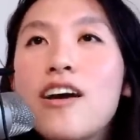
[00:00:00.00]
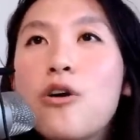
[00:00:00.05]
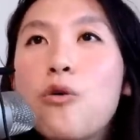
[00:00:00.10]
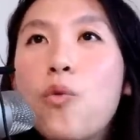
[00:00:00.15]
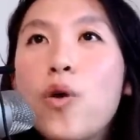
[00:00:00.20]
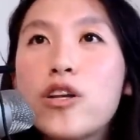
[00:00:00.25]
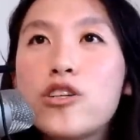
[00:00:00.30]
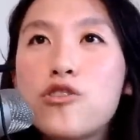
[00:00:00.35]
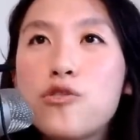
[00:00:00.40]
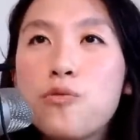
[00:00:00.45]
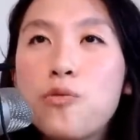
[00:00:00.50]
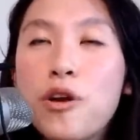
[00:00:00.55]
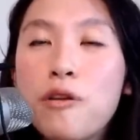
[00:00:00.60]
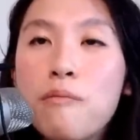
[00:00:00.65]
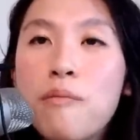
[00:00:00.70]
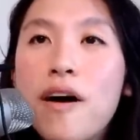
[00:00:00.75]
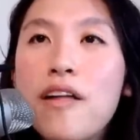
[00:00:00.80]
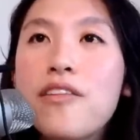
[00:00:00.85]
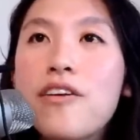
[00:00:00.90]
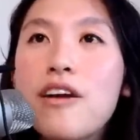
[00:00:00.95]
which
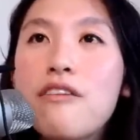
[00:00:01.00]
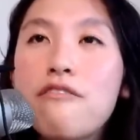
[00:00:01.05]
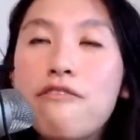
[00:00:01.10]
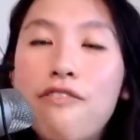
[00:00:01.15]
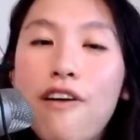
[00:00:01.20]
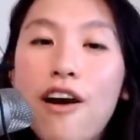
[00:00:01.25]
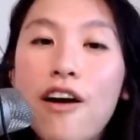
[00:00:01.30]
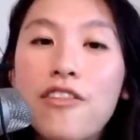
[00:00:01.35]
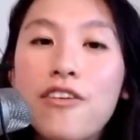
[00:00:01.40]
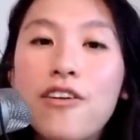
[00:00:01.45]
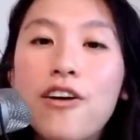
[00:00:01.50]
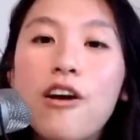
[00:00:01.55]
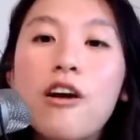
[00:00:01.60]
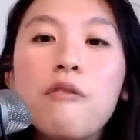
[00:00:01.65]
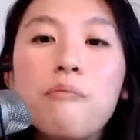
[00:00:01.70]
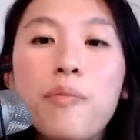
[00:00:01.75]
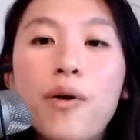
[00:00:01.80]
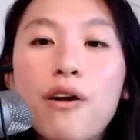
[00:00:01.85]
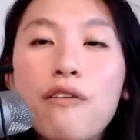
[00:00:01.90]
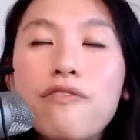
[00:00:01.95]
when mother and father are
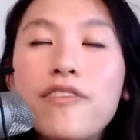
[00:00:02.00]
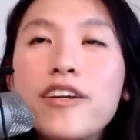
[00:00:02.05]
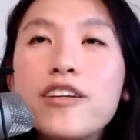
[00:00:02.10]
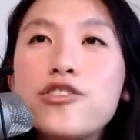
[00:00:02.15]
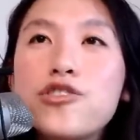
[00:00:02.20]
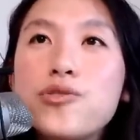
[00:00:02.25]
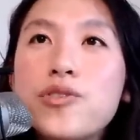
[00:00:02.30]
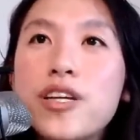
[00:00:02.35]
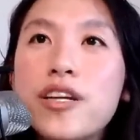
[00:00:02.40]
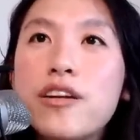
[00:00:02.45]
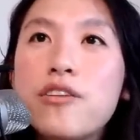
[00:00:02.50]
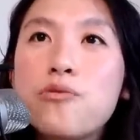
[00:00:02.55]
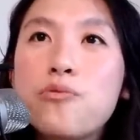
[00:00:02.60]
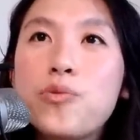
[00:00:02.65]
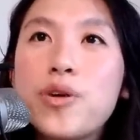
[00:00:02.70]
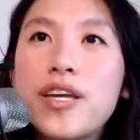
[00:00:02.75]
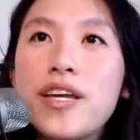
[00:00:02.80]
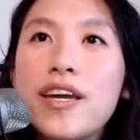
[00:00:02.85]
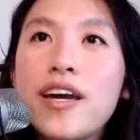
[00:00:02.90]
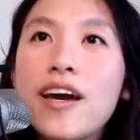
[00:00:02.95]
in perfect union,
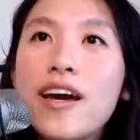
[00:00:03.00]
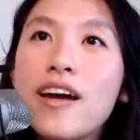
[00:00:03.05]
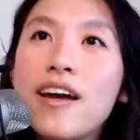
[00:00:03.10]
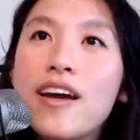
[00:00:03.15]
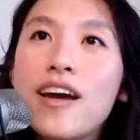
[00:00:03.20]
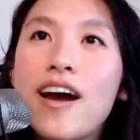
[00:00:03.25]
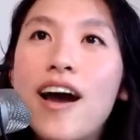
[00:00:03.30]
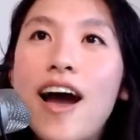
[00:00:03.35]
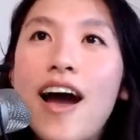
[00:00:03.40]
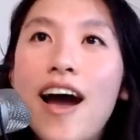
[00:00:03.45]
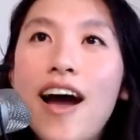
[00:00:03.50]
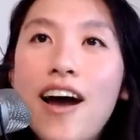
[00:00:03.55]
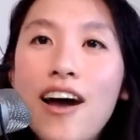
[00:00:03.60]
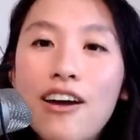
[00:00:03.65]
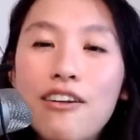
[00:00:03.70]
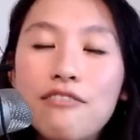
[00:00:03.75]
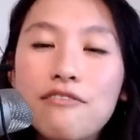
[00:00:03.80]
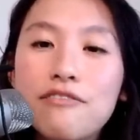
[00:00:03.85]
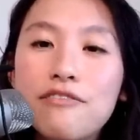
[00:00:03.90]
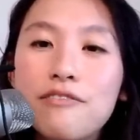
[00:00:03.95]
we
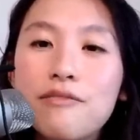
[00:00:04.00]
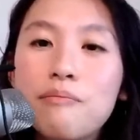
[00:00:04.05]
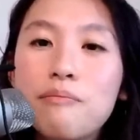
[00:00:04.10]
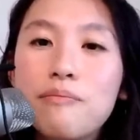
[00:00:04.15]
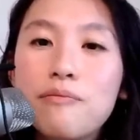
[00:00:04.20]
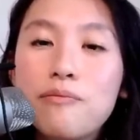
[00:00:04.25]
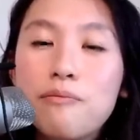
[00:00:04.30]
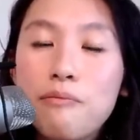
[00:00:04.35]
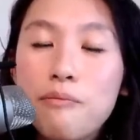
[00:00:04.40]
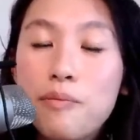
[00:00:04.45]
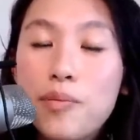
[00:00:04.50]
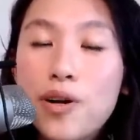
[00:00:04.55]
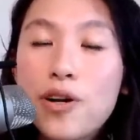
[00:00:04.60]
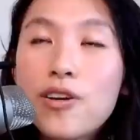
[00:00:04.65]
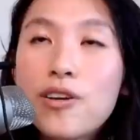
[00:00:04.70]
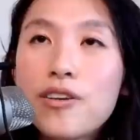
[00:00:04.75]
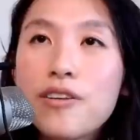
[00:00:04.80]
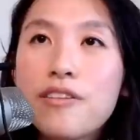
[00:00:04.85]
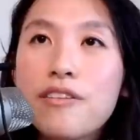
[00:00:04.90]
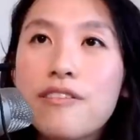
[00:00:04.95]
have
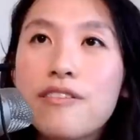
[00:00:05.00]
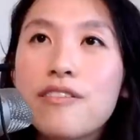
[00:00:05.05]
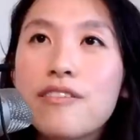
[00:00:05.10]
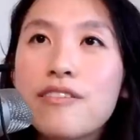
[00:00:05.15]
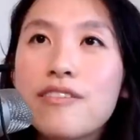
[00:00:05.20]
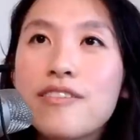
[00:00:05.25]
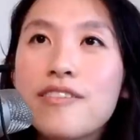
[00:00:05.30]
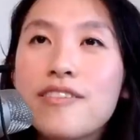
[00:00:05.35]
birthed